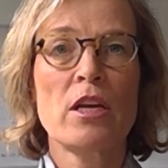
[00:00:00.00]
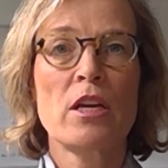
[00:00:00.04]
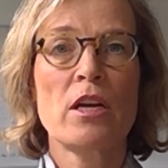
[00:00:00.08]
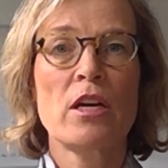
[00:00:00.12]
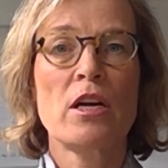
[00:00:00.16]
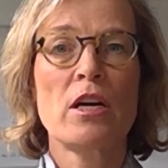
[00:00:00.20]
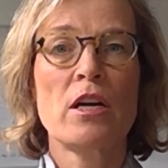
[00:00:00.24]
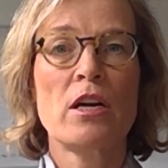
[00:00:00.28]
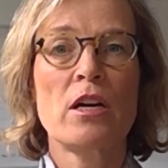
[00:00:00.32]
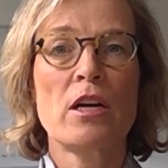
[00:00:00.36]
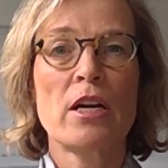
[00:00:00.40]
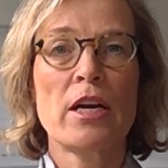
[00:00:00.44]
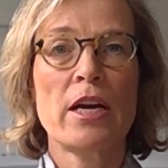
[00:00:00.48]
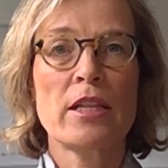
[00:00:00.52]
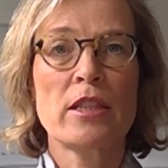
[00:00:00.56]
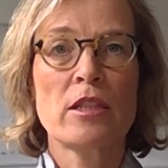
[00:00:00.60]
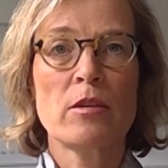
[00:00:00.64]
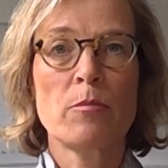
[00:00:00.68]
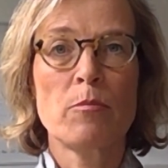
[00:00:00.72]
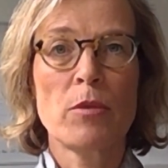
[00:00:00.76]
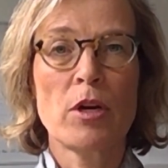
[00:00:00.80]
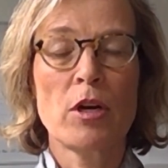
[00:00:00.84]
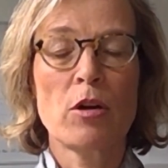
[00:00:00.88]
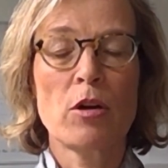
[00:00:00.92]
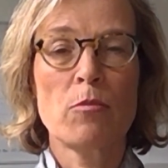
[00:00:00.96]
At the
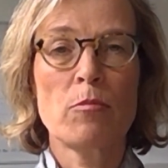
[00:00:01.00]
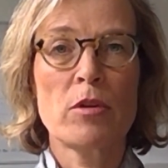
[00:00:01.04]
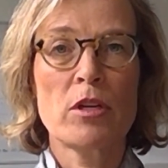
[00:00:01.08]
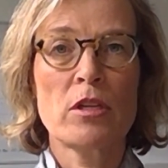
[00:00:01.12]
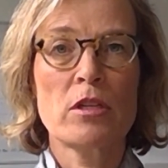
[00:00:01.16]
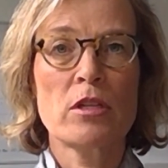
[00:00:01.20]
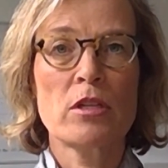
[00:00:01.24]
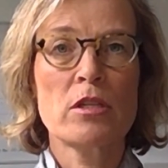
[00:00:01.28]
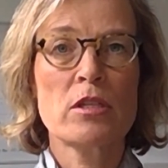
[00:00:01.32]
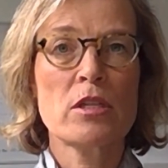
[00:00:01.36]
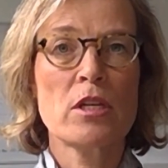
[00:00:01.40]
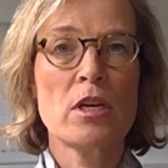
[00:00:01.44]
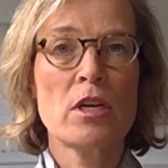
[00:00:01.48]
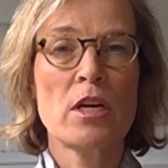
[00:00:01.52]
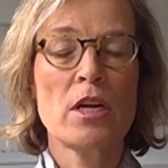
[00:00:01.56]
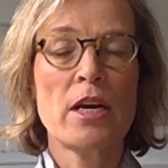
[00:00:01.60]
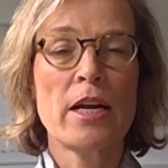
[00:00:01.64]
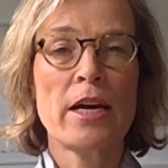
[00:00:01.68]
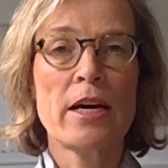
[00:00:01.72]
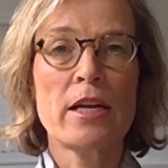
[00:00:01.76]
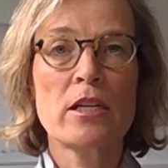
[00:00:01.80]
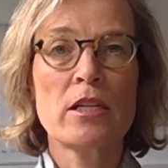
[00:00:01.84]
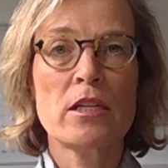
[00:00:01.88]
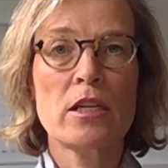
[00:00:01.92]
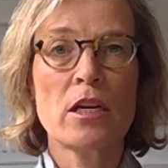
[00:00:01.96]
moment,
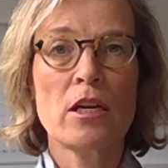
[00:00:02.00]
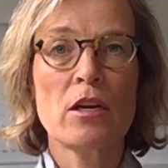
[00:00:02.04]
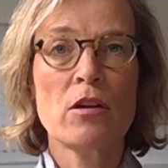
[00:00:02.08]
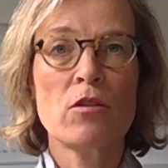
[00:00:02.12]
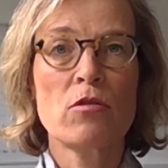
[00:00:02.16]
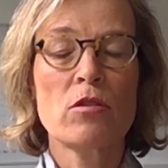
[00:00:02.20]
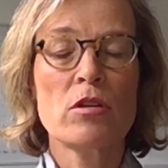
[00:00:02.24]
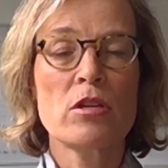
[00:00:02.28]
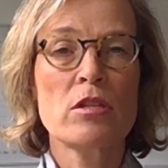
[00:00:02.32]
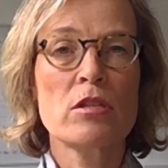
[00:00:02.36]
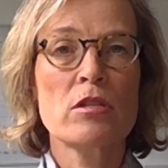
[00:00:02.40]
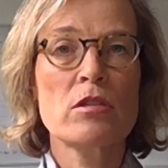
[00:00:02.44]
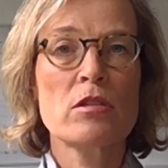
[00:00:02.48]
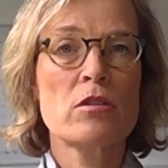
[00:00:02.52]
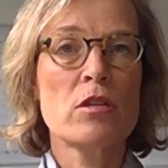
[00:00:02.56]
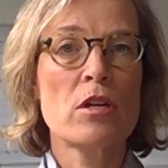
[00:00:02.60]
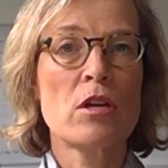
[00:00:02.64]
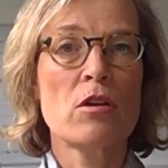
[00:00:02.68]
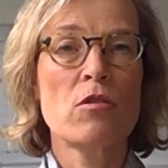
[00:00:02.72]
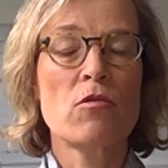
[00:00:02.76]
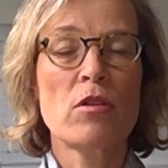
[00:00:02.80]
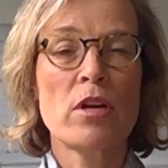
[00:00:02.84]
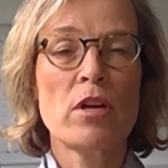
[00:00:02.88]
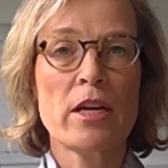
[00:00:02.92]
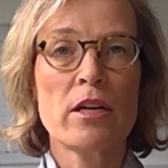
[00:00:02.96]
landowners, so
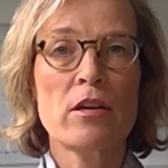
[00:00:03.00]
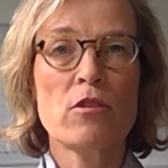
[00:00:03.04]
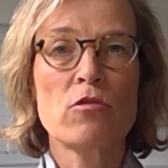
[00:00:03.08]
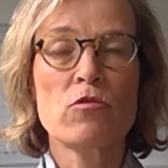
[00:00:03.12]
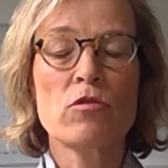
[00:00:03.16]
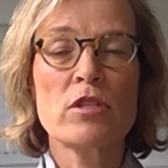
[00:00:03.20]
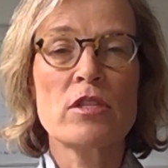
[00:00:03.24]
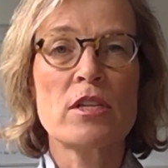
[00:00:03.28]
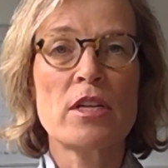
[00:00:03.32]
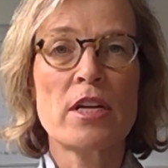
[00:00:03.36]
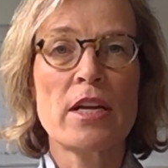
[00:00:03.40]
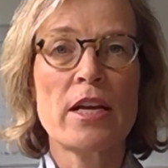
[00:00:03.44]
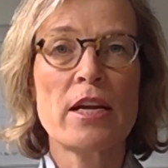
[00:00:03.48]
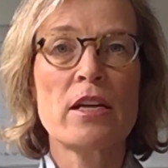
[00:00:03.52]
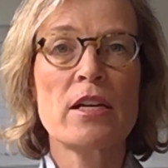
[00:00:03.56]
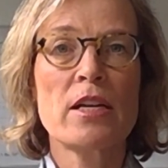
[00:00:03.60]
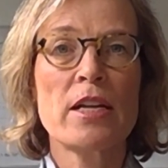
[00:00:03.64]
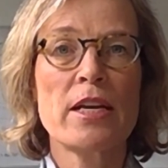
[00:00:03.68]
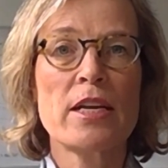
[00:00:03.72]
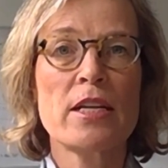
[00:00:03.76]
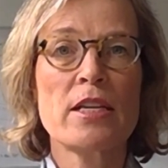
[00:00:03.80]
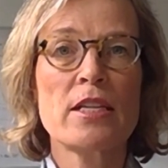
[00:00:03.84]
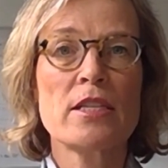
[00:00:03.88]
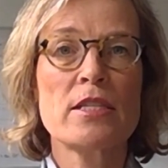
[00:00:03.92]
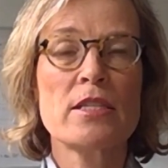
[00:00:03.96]
landlords and
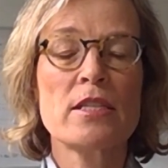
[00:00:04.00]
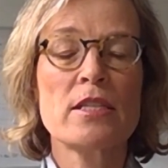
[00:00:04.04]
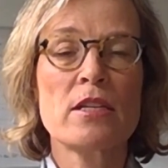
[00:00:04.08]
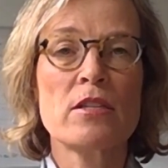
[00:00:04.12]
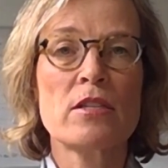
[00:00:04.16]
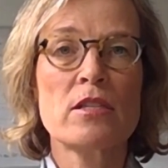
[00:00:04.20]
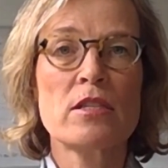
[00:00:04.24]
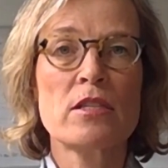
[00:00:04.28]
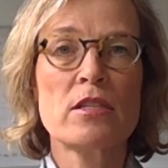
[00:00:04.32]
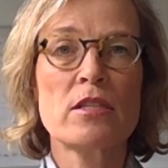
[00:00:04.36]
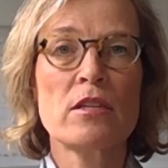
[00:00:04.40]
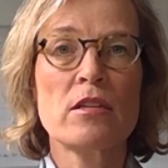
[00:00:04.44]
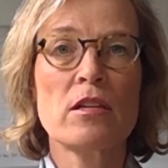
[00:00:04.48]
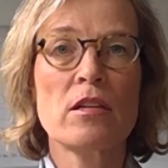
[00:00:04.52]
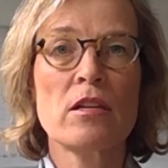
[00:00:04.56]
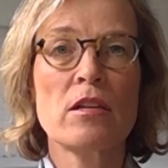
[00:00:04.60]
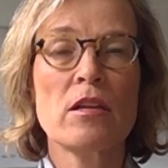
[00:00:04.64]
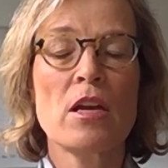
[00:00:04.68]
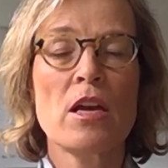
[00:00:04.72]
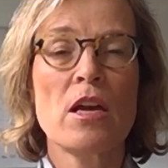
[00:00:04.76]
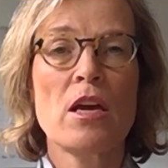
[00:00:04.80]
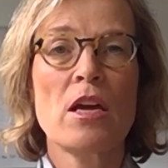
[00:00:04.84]
landladies, are still